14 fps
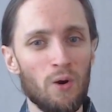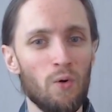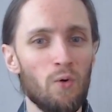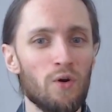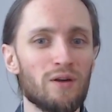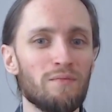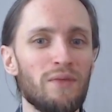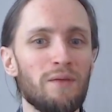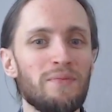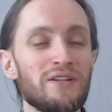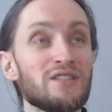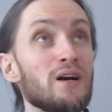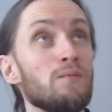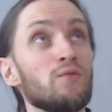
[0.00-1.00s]
or maybe
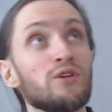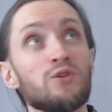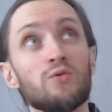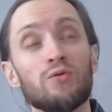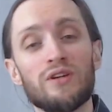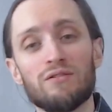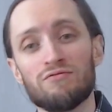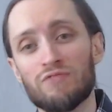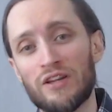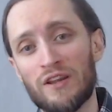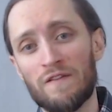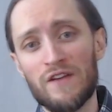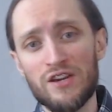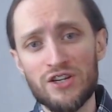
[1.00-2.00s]
someone doing
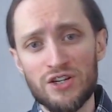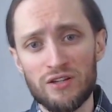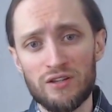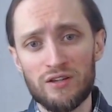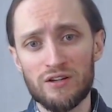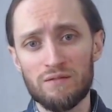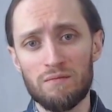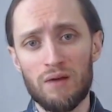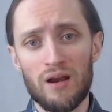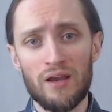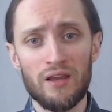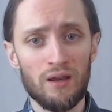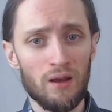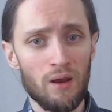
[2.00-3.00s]
renovation
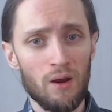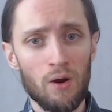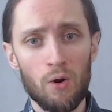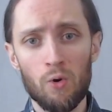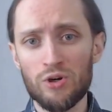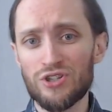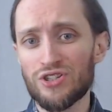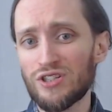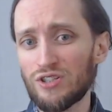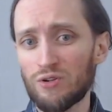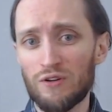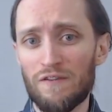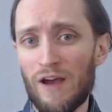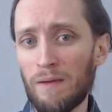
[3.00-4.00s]
nearby, or just
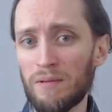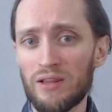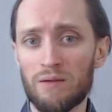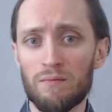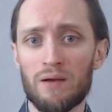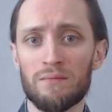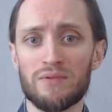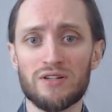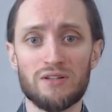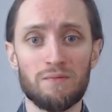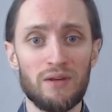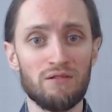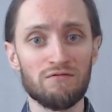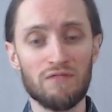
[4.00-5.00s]
your family members
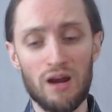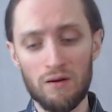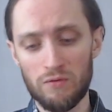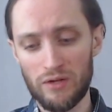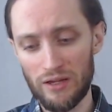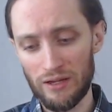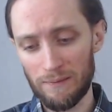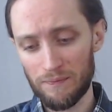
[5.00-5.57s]
being rowdy.